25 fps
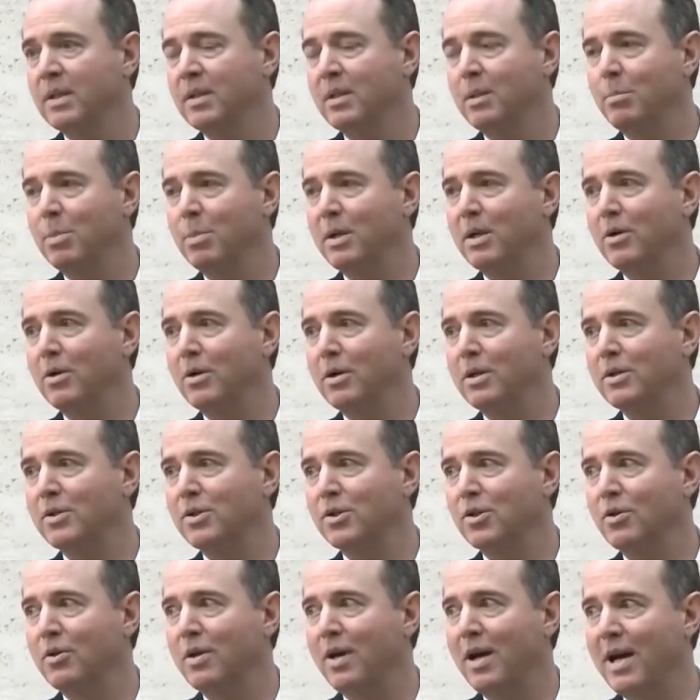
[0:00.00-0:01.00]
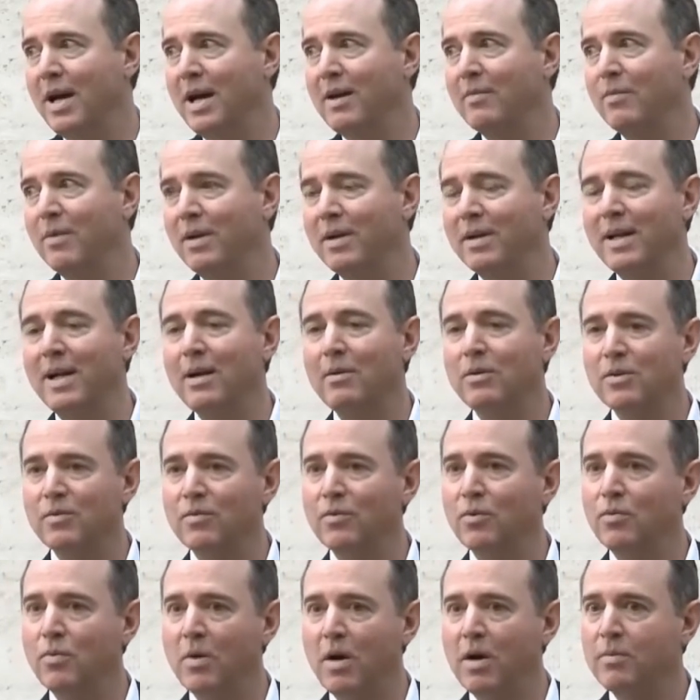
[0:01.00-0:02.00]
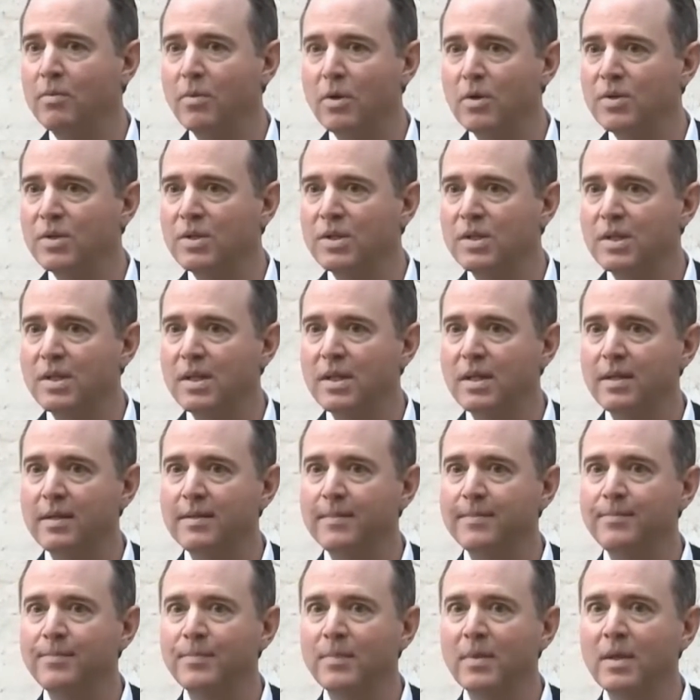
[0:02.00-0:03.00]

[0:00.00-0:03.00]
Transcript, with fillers: The bigger concern I have right now is for Rod Rosenstein.